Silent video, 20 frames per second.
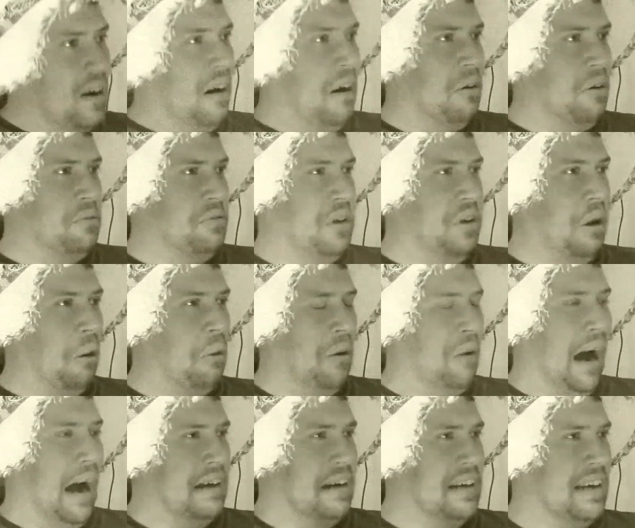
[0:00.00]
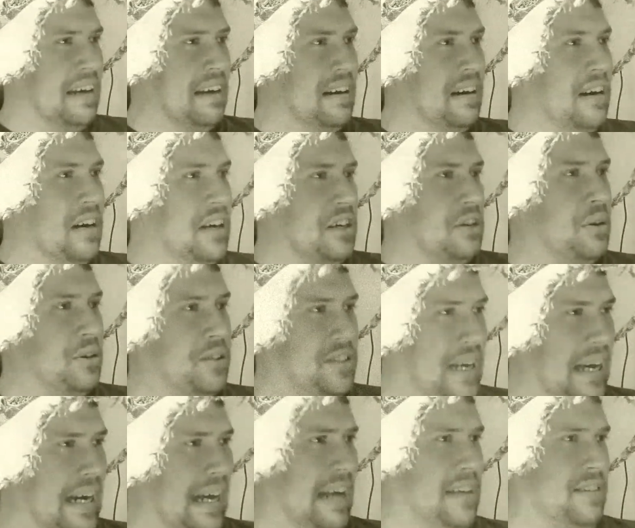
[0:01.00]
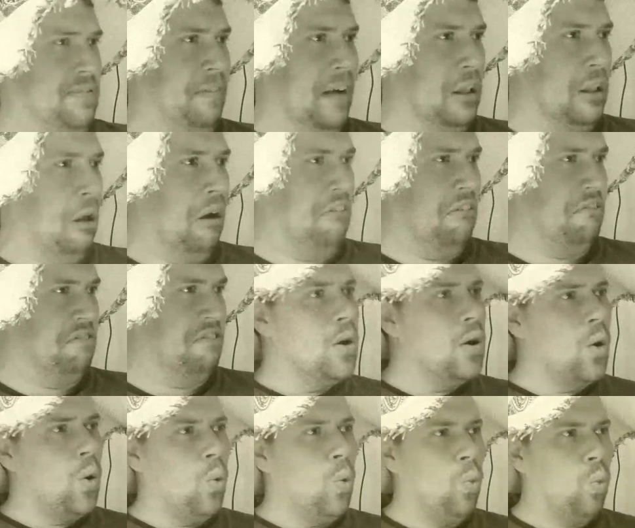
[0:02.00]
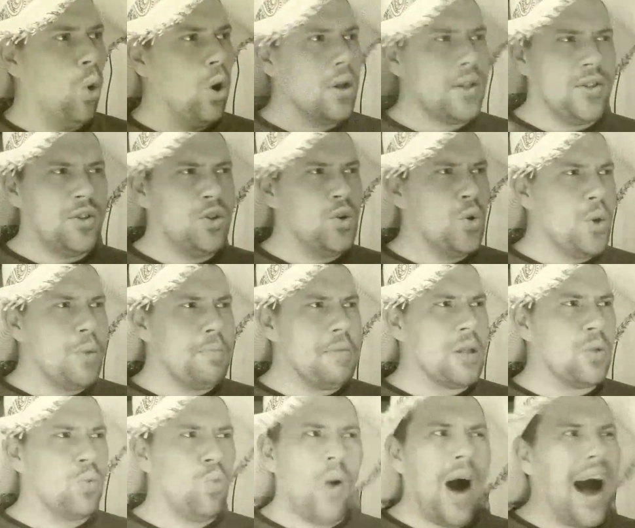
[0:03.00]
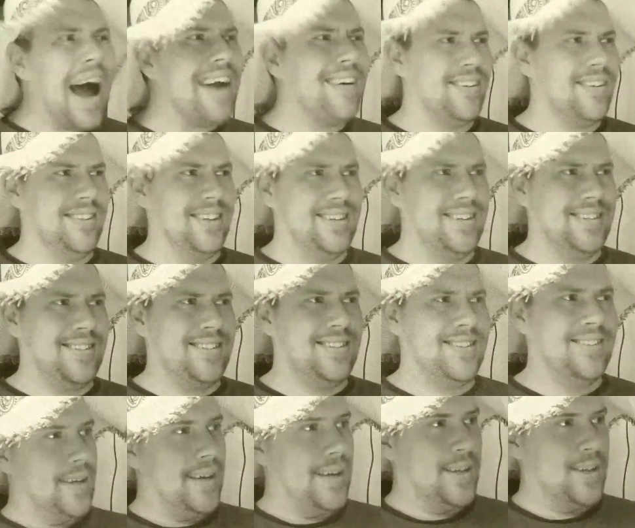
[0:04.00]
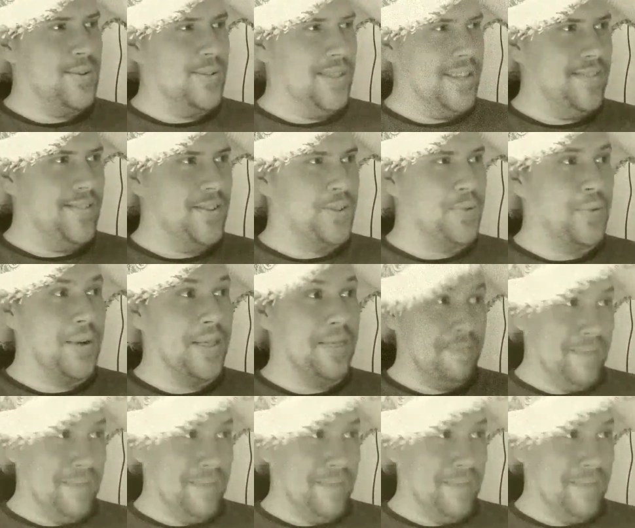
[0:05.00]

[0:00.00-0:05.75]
Oh no, honey, your dick has fell off. What do you mean wireless? Can you leave it with